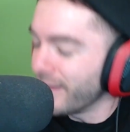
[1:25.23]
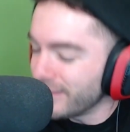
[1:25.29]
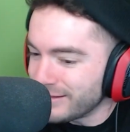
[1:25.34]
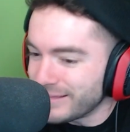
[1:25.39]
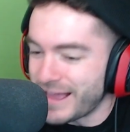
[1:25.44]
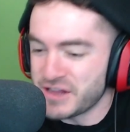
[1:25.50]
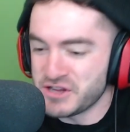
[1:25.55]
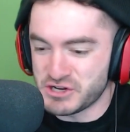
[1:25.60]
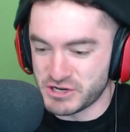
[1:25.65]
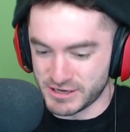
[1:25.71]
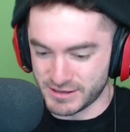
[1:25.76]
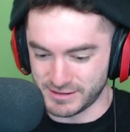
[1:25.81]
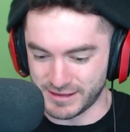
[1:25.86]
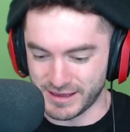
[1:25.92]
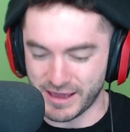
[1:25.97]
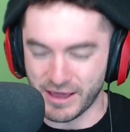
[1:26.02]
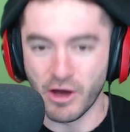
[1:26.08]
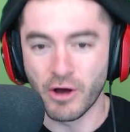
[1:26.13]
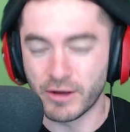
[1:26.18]

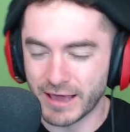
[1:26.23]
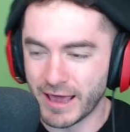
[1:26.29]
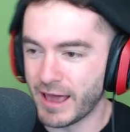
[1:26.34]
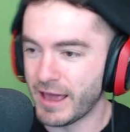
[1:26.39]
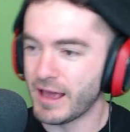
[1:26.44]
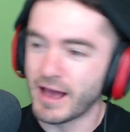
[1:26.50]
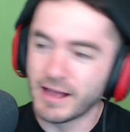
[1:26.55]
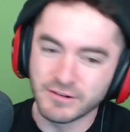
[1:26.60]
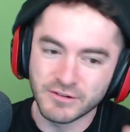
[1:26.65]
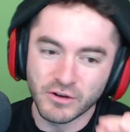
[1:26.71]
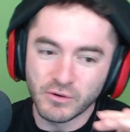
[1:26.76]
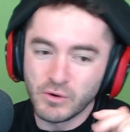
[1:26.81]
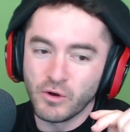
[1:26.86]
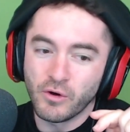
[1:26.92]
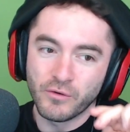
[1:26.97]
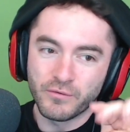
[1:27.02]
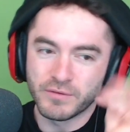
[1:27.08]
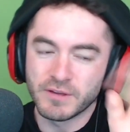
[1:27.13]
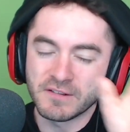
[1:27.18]
Allegedly, okay? I don't
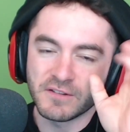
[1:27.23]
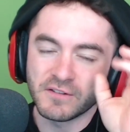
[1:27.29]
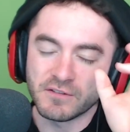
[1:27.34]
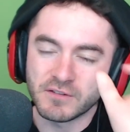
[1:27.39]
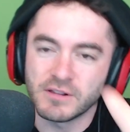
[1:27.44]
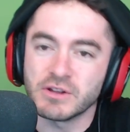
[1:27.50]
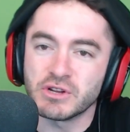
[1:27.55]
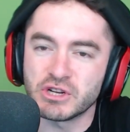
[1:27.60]
know if this is